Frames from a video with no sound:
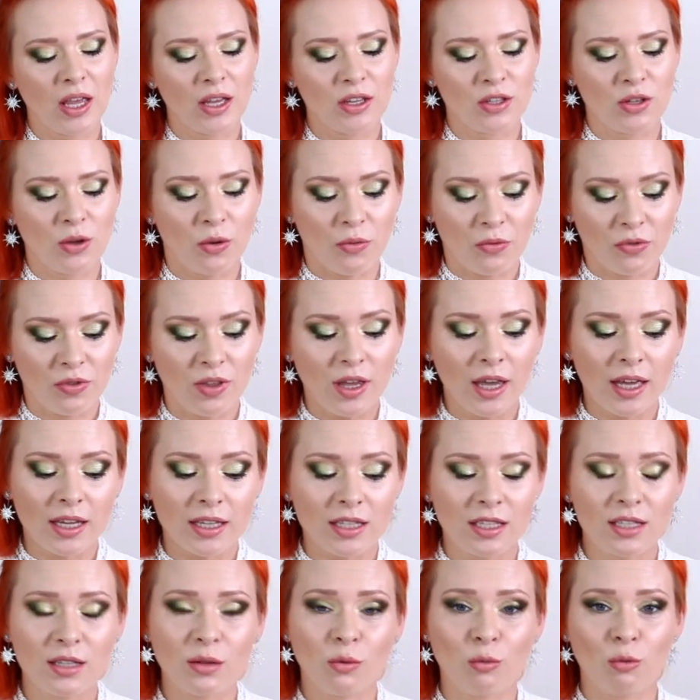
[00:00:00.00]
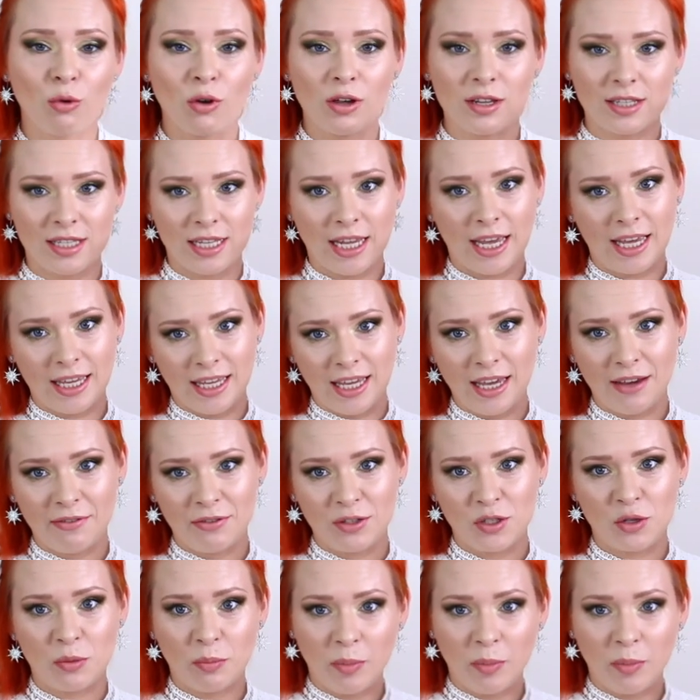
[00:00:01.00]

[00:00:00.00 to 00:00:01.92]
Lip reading: So this was a gift.